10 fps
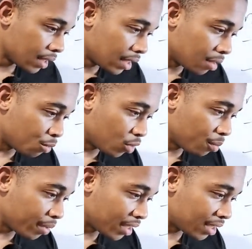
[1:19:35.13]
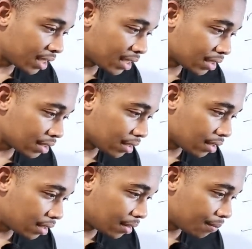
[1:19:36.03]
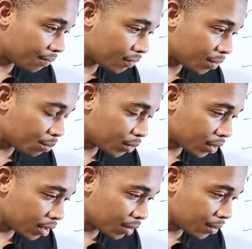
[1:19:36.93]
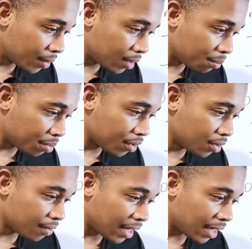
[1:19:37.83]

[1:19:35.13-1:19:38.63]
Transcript: The more you play chess, the more you will improve.